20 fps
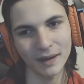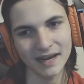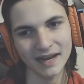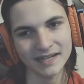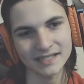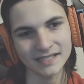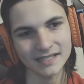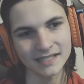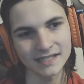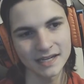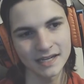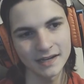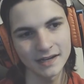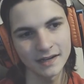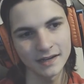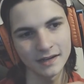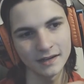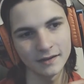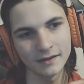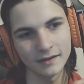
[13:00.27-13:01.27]
Pass,
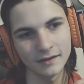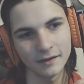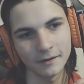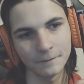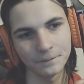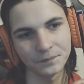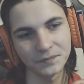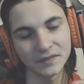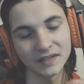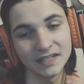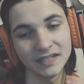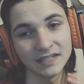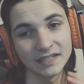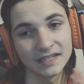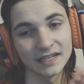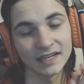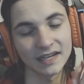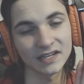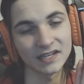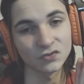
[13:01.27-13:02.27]

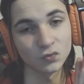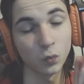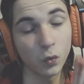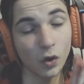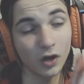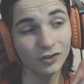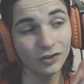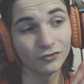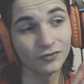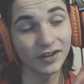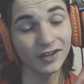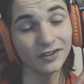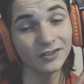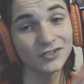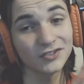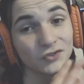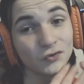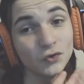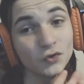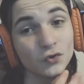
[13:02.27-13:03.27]
he has Water Veil,
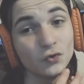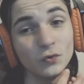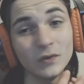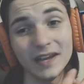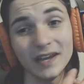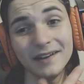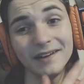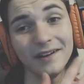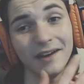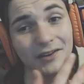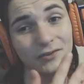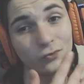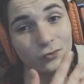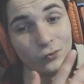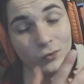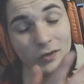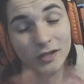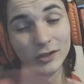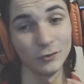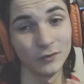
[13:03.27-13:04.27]
so you cannot
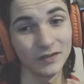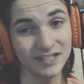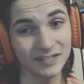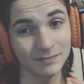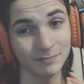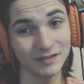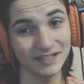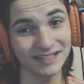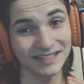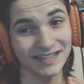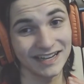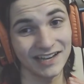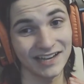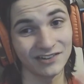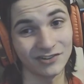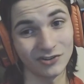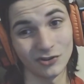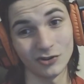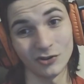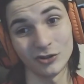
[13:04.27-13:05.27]
Will-O-Wisp it
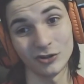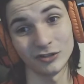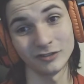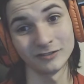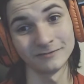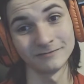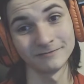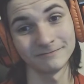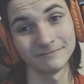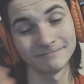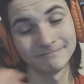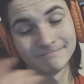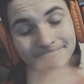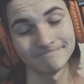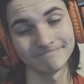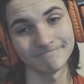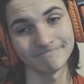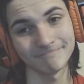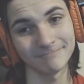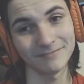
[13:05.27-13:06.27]
at all.
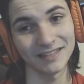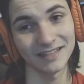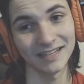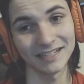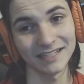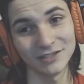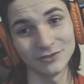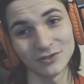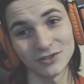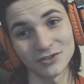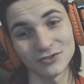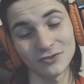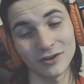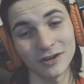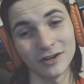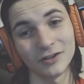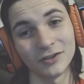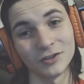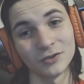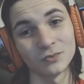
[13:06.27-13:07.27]
Like, you can
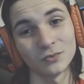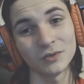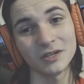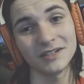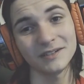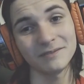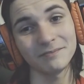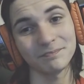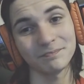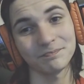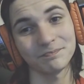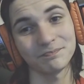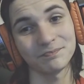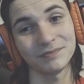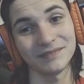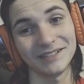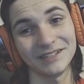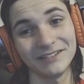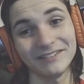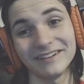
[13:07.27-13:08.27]
try all you want,
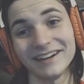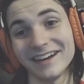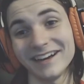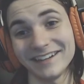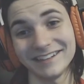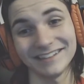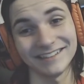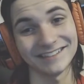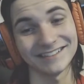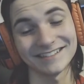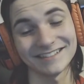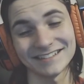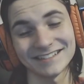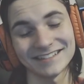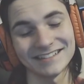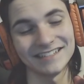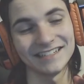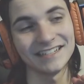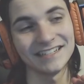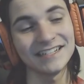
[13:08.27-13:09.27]
but you're not gonna
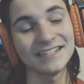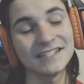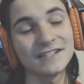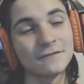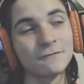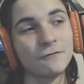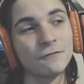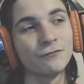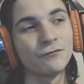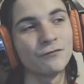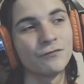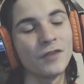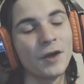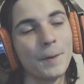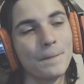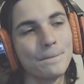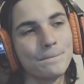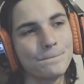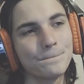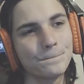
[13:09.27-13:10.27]
succeed. He's
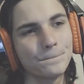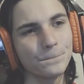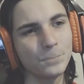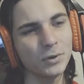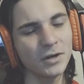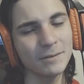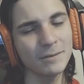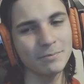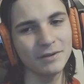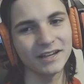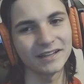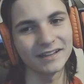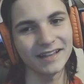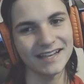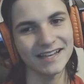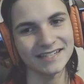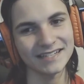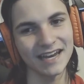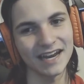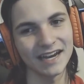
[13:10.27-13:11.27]
a pretty big
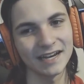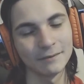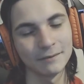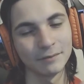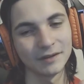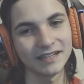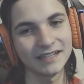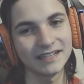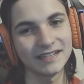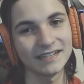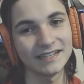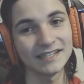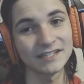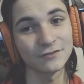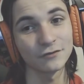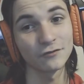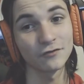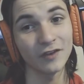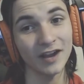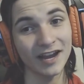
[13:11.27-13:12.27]
glass cannon, but he is
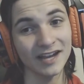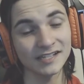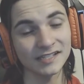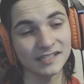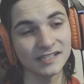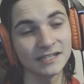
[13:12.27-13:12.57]
fast.